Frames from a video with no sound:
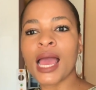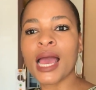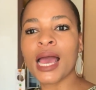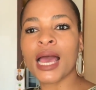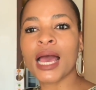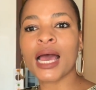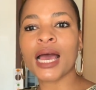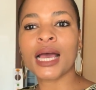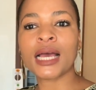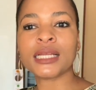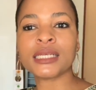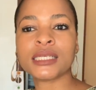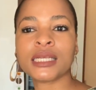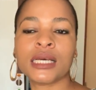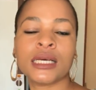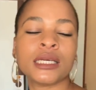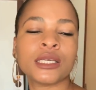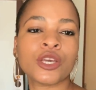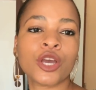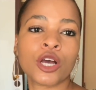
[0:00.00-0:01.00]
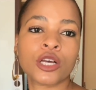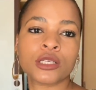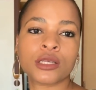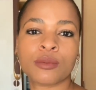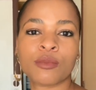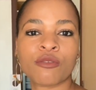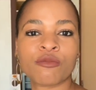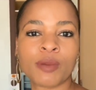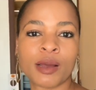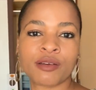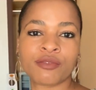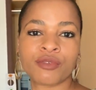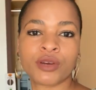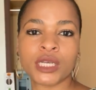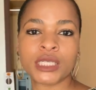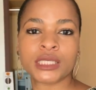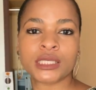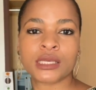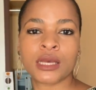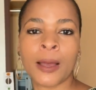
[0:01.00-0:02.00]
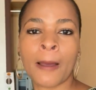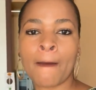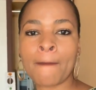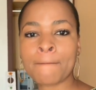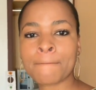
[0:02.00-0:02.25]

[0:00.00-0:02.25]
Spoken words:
And, yeah, some of my friends.